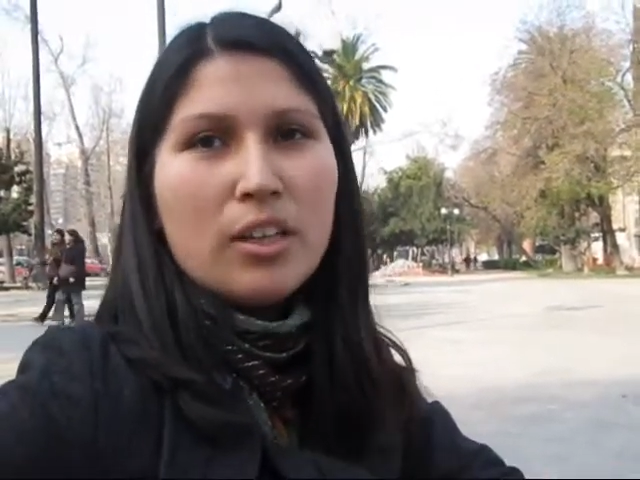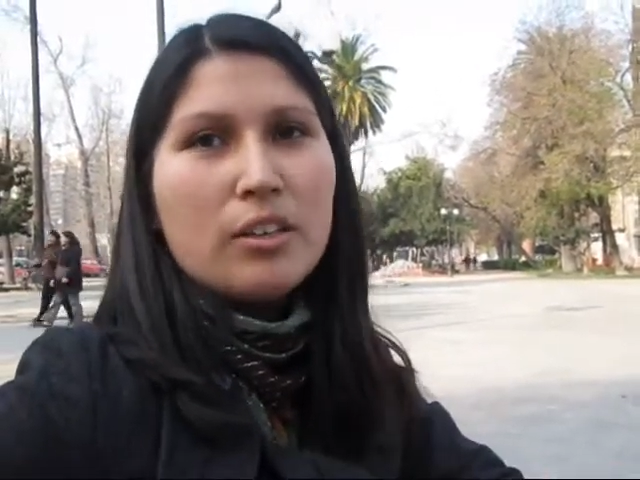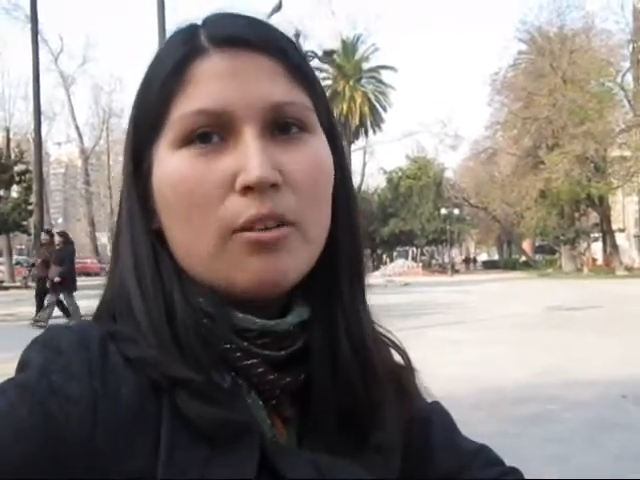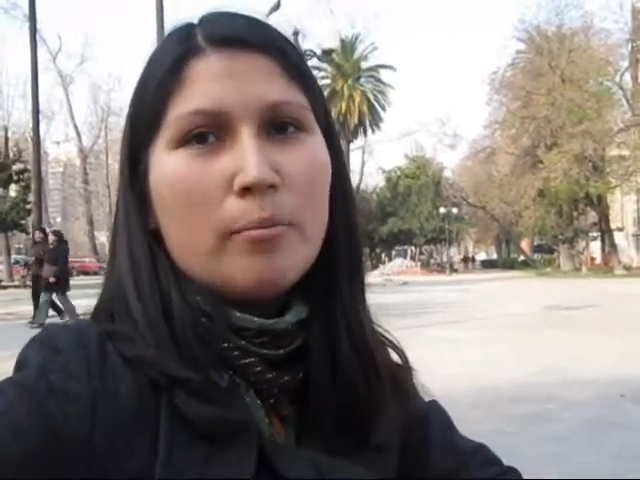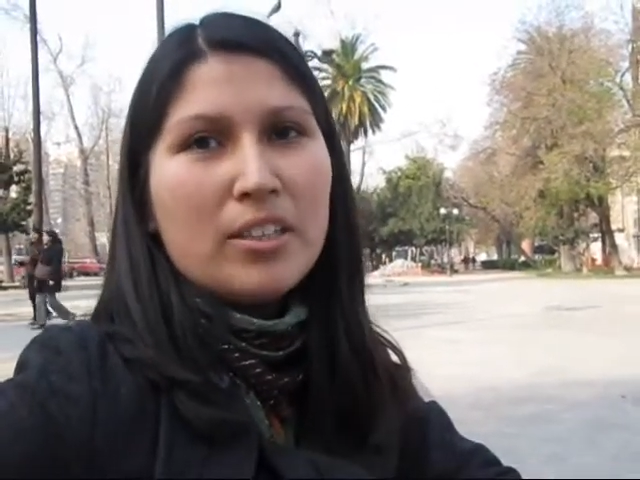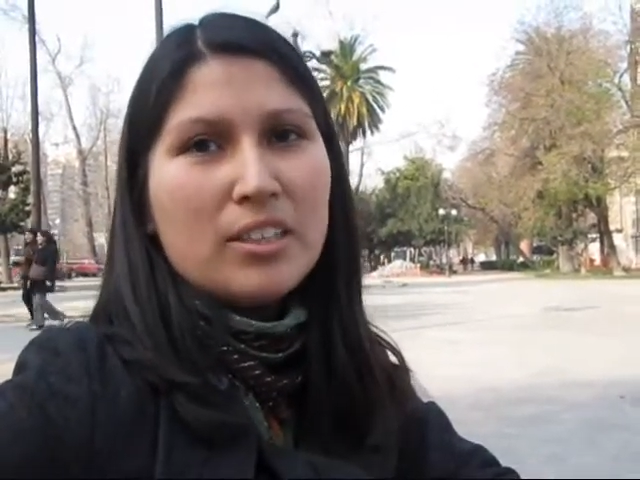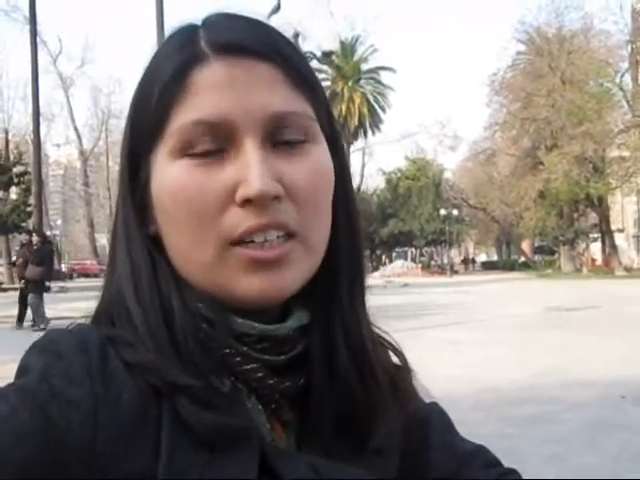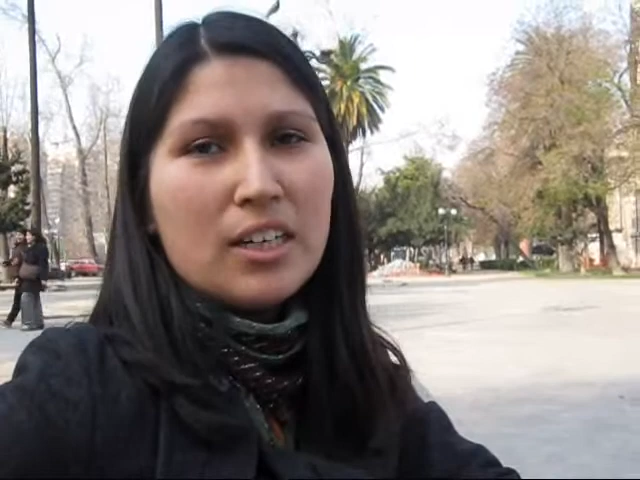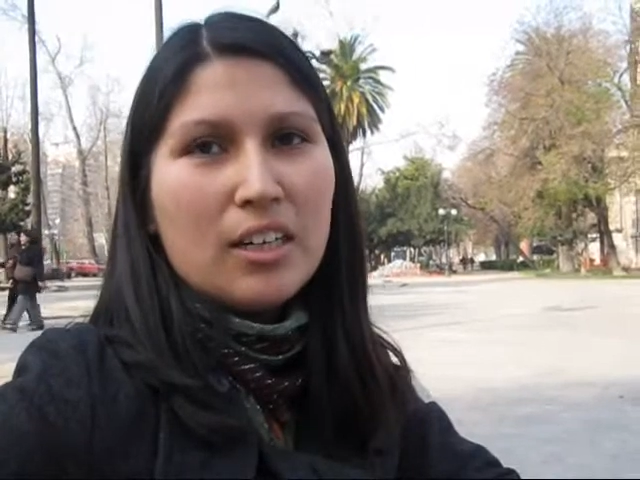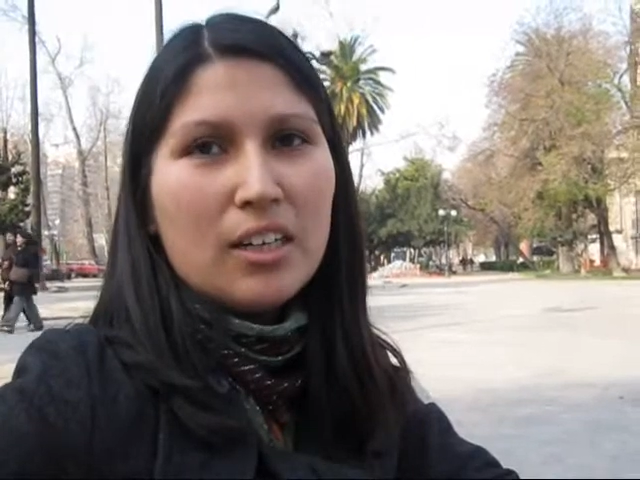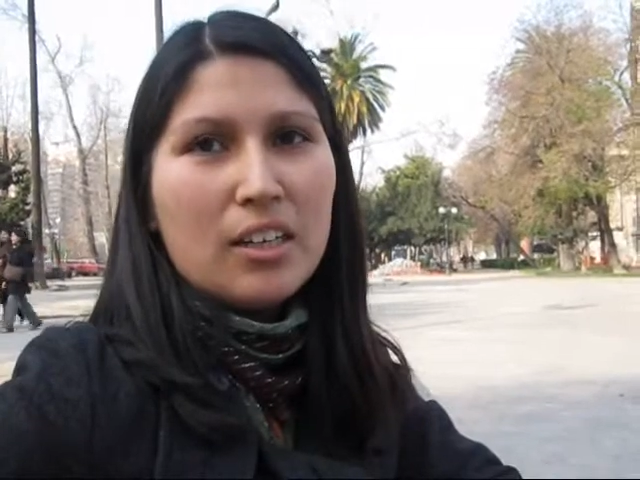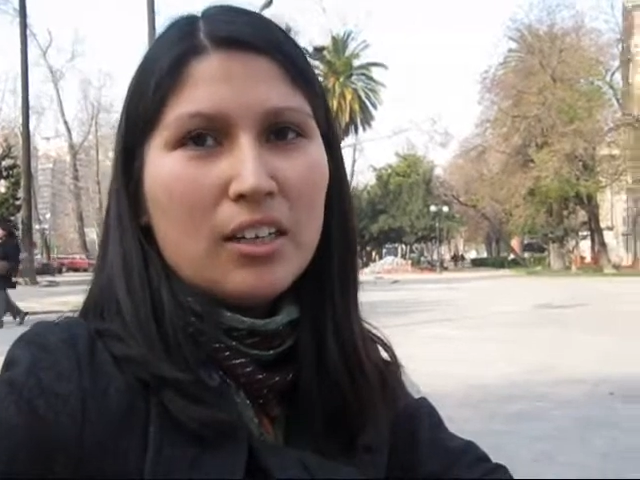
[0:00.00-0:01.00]
the
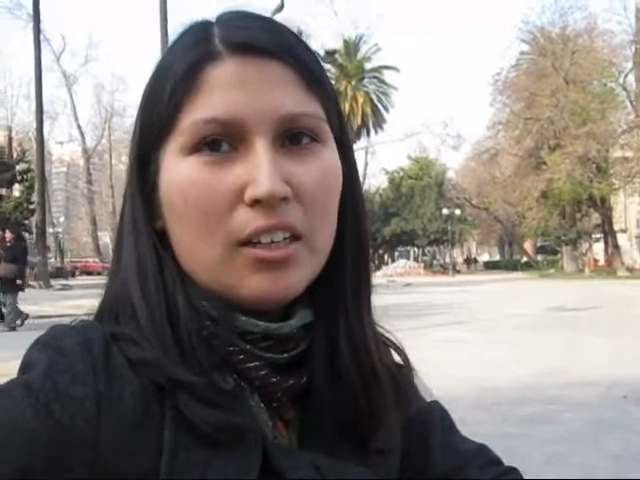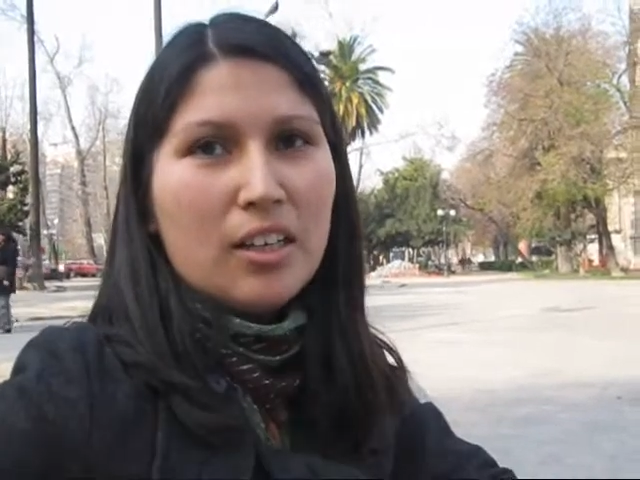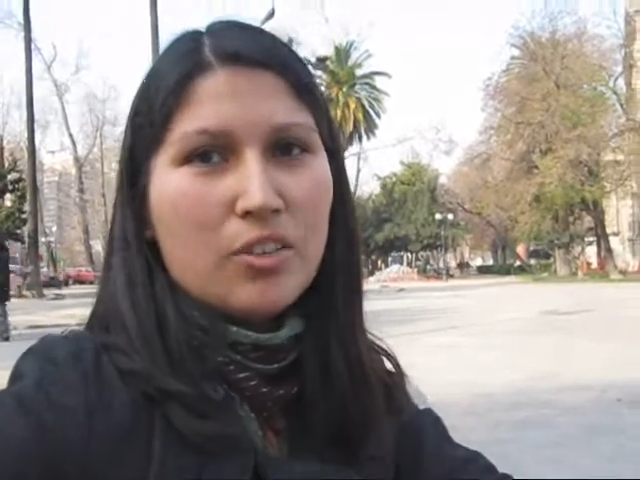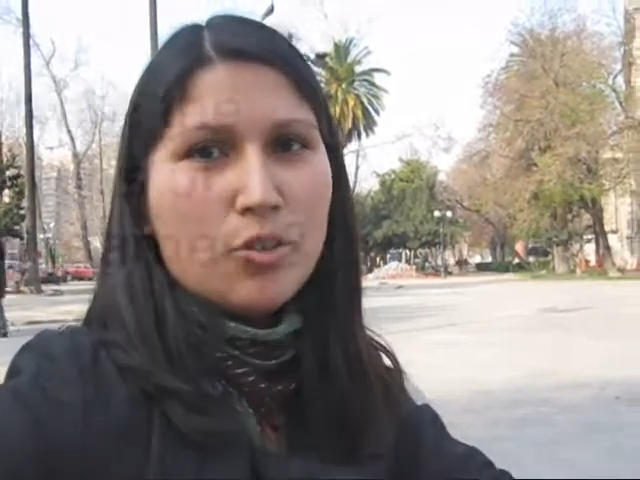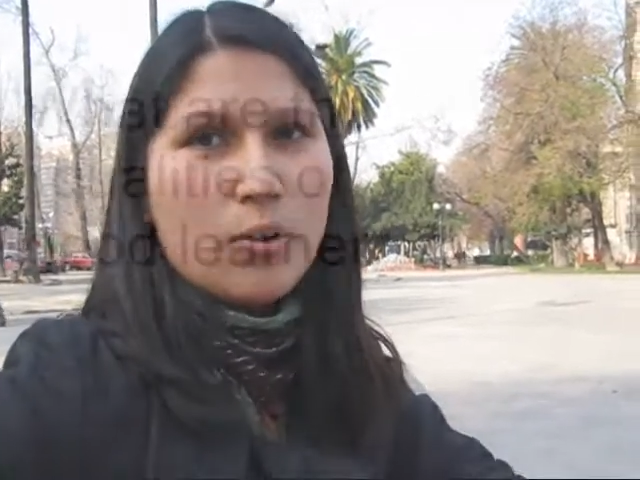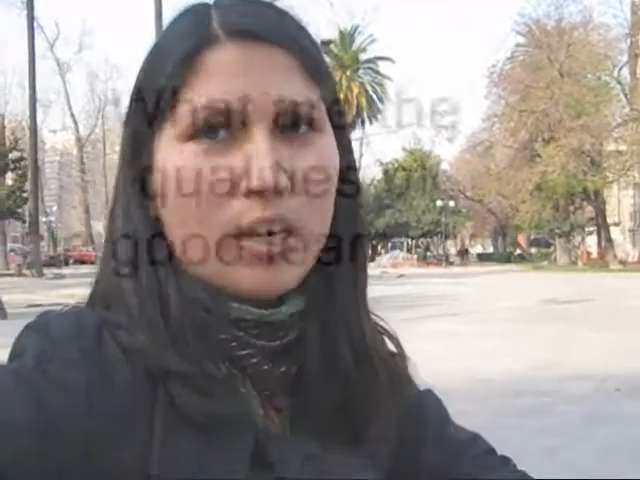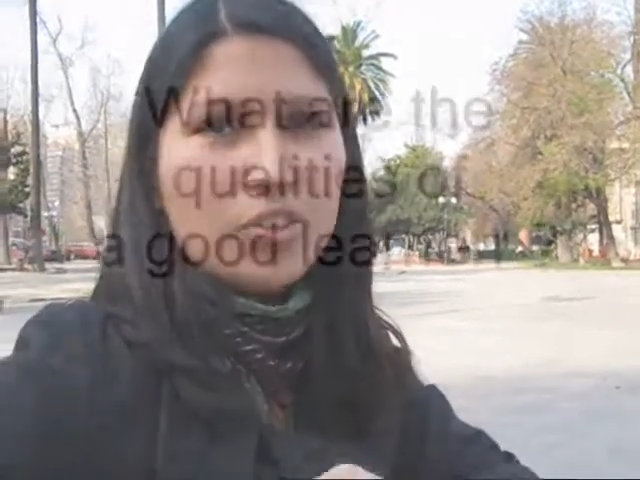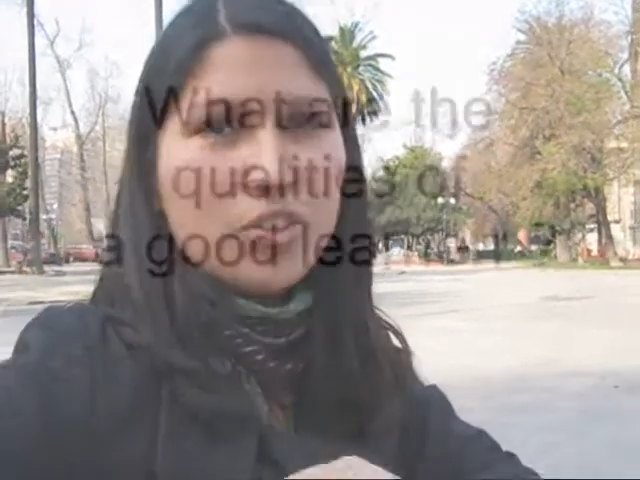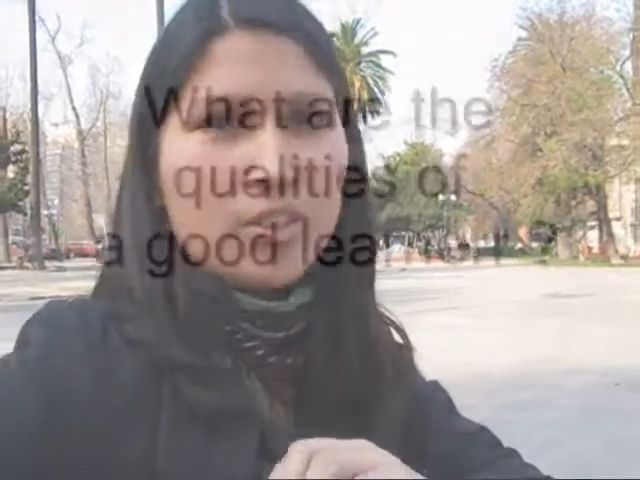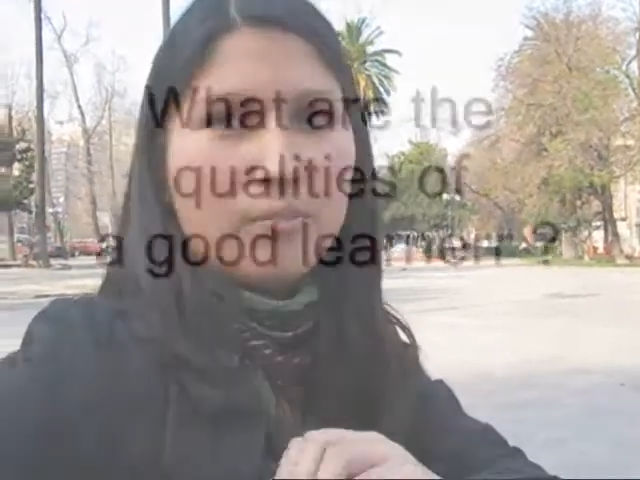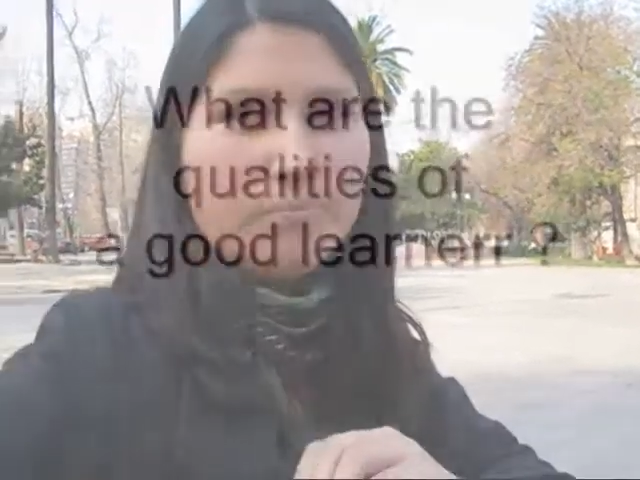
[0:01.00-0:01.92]
grammatical structure.